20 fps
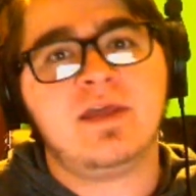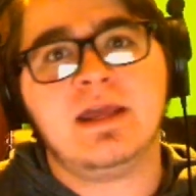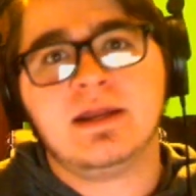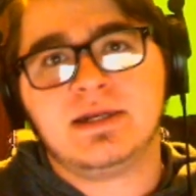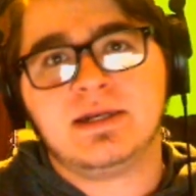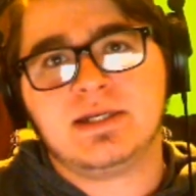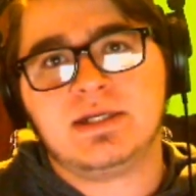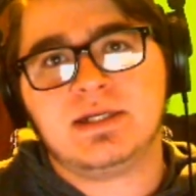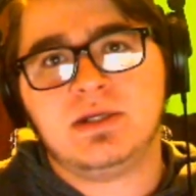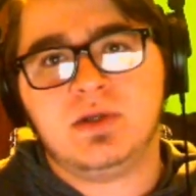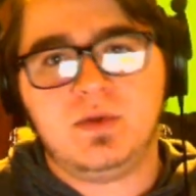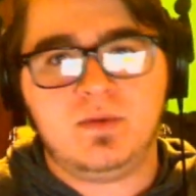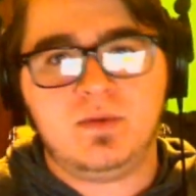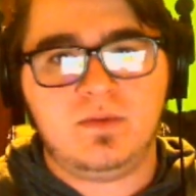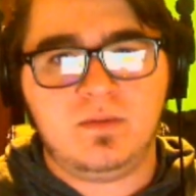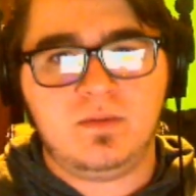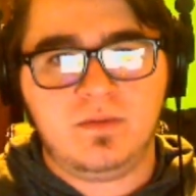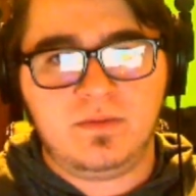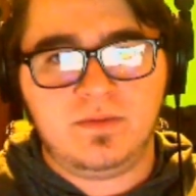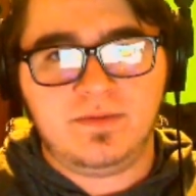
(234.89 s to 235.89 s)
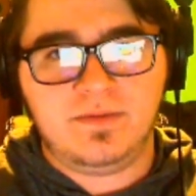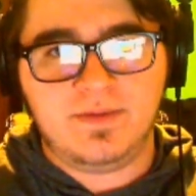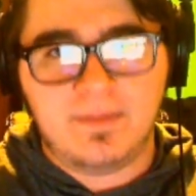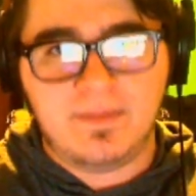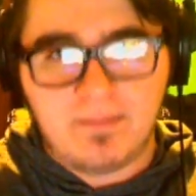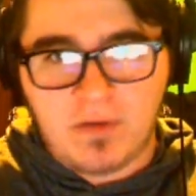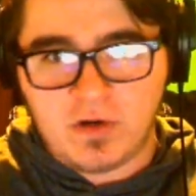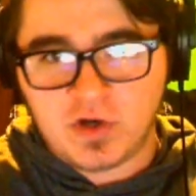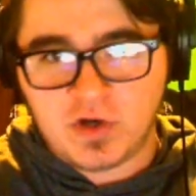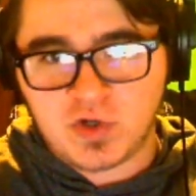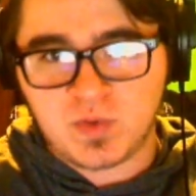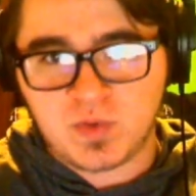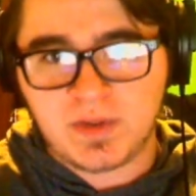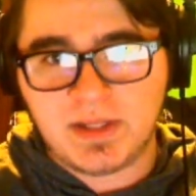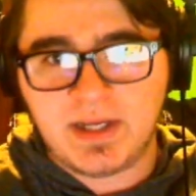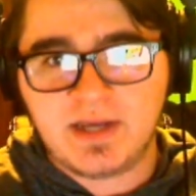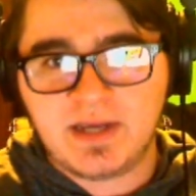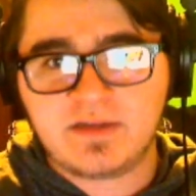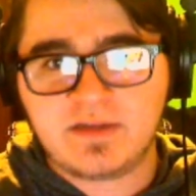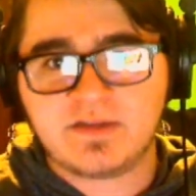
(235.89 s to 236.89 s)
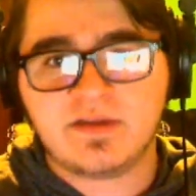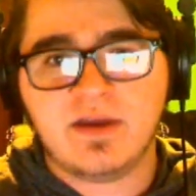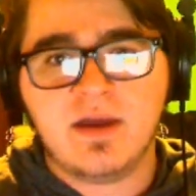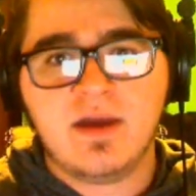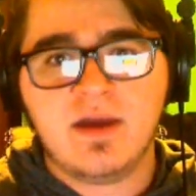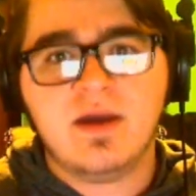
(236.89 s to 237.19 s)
into the March release.